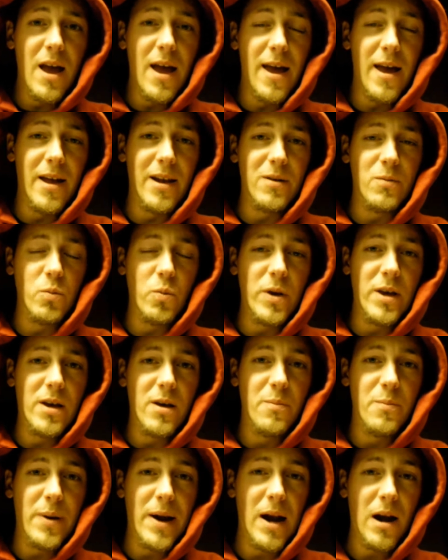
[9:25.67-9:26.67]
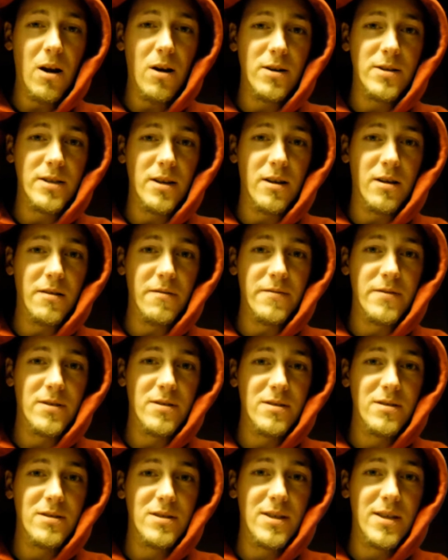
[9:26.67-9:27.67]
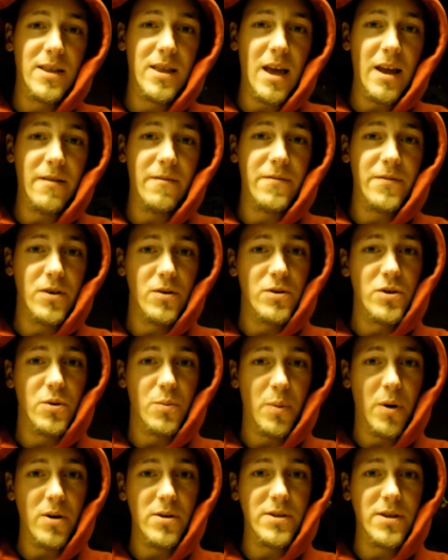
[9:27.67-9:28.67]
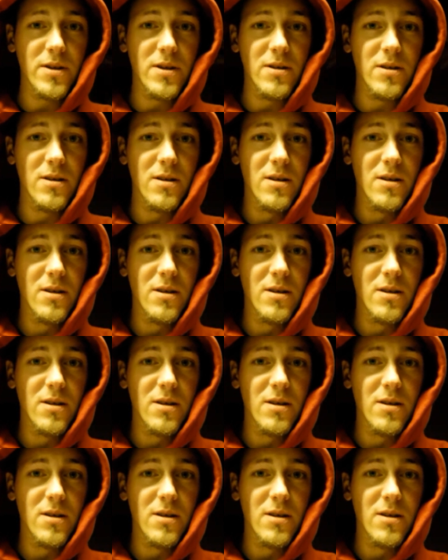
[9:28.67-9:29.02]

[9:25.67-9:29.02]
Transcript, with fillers: and we compare ourselves to that future person.